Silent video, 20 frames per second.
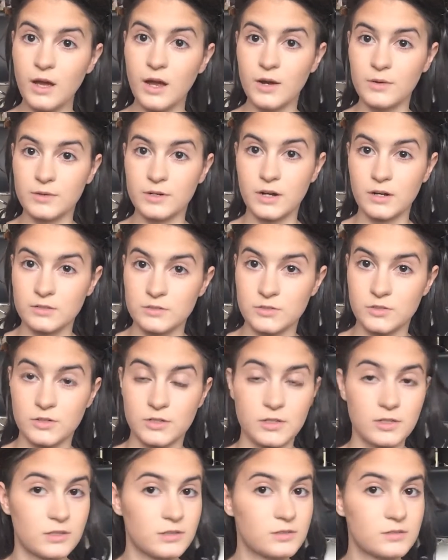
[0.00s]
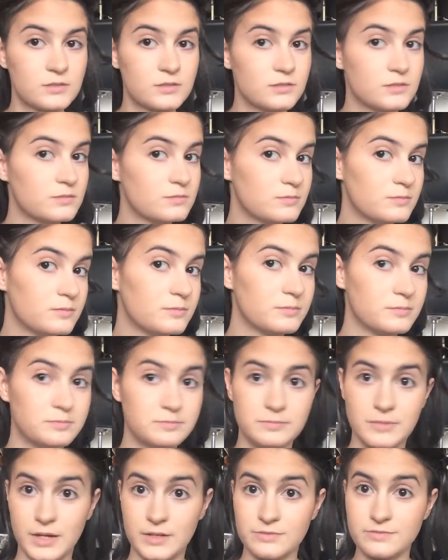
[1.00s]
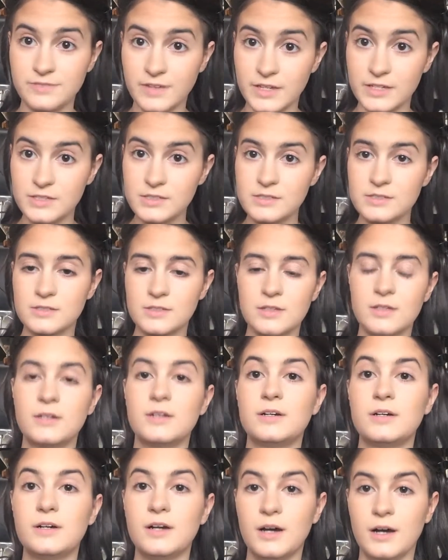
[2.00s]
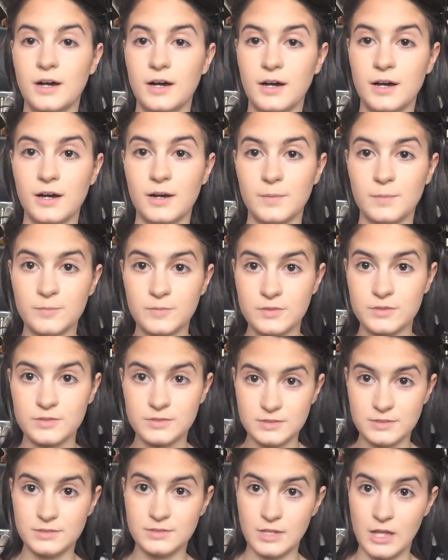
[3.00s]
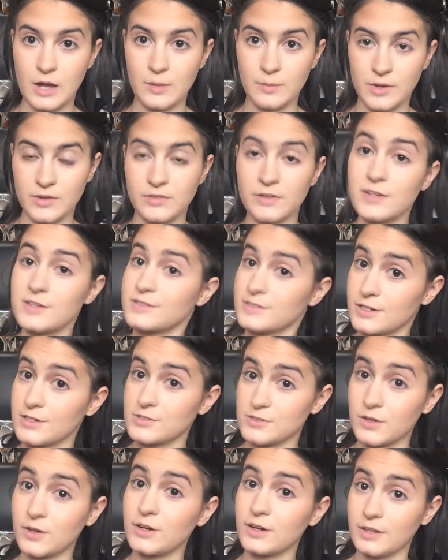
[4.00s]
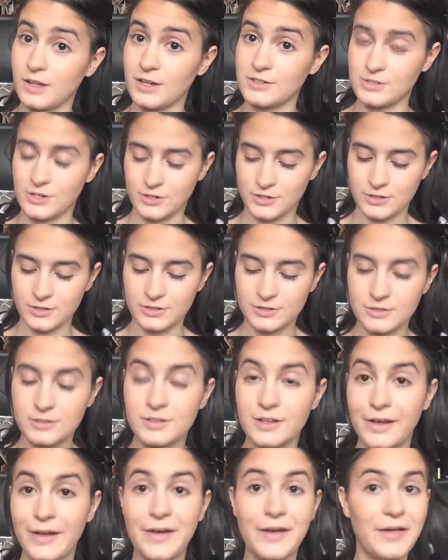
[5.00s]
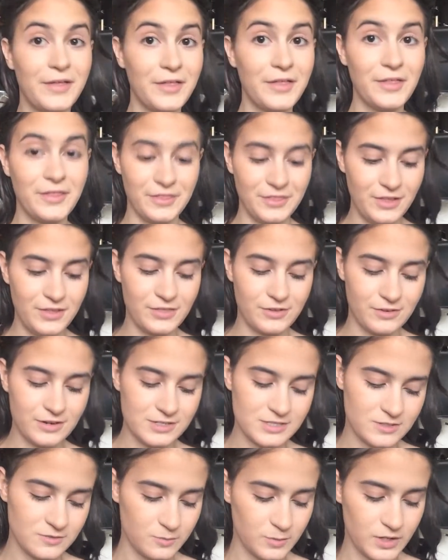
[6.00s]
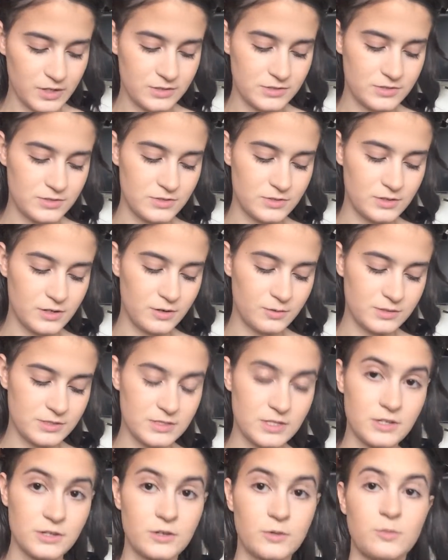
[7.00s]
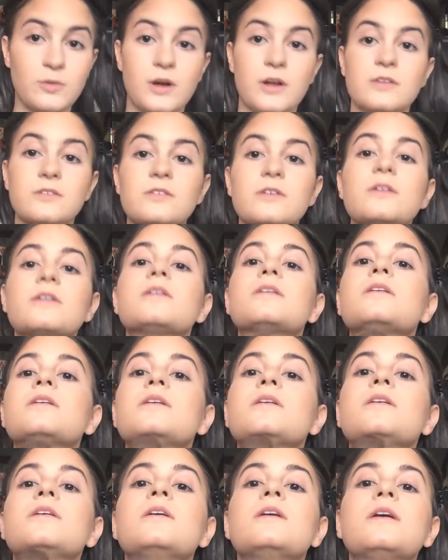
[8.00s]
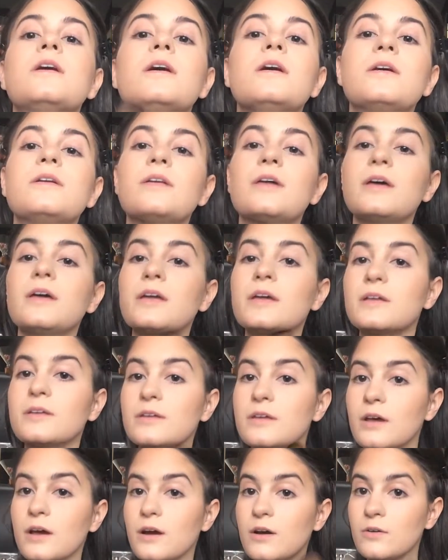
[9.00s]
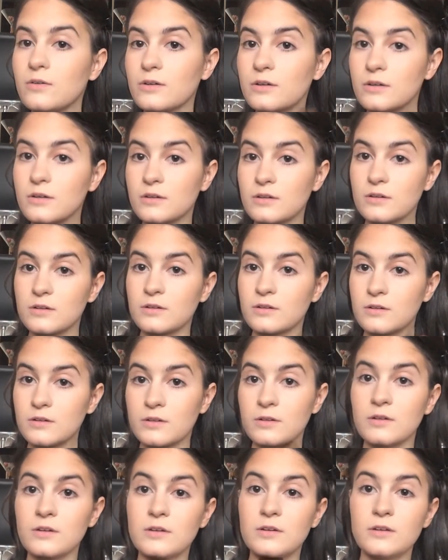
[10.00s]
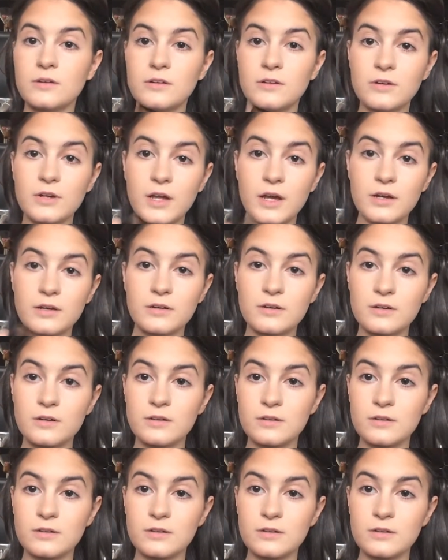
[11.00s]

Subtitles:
I would contour my face. Now my face does look a lot darker than the rest of me, so you can always take your bronzer and hang it down your neck.